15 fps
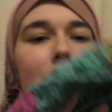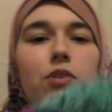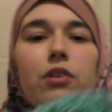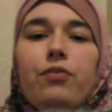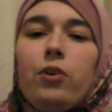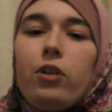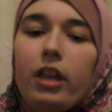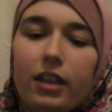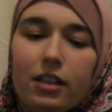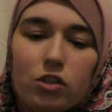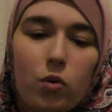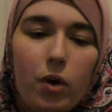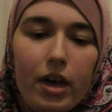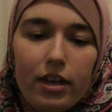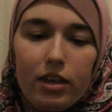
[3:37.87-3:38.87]
So I feel like it's
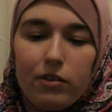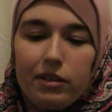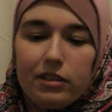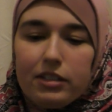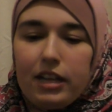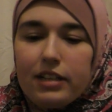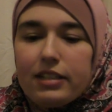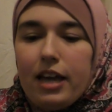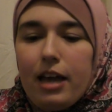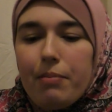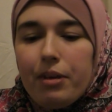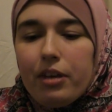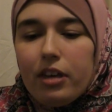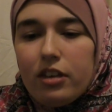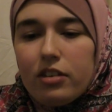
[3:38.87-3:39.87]
quite a unisex hat
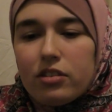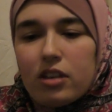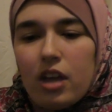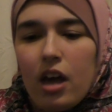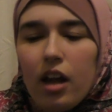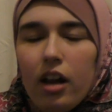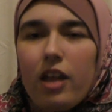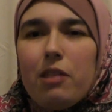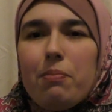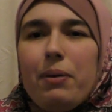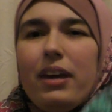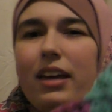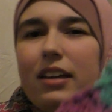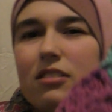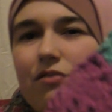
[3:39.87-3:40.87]
because the
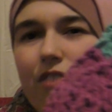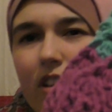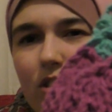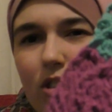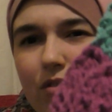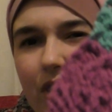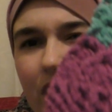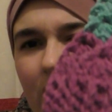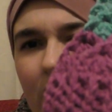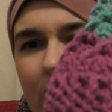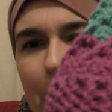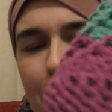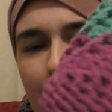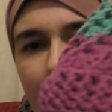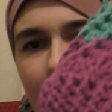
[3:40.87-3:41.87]
pink isn't very sort of
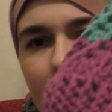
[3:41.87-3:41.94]
girly pink.